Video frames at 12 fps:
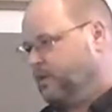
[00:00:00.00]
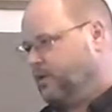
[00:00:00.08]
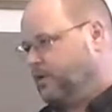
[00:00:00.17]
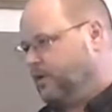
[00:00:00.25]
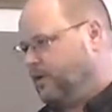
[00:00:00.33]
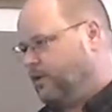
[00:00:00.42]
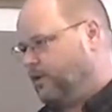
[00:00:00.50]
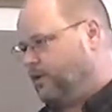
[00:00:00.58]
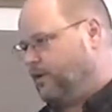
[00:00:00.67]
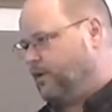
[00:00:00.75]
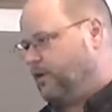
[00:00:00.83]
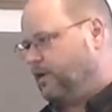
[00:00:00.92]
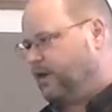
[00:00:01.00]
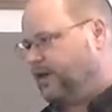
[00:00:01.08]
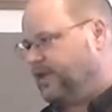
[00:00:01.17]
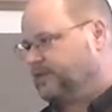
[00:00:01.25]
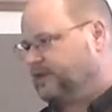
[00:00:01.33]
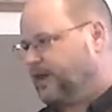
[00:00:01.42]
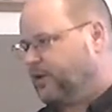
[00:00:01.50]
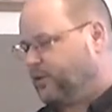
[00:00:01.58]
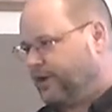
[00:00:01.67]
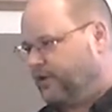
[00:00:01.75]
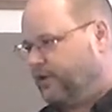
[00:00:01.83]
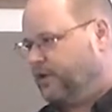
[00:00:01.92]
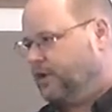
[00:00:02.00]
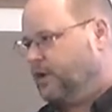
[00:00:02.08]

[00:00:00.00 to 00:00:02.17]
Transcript: You go, okay, that's kind of weird.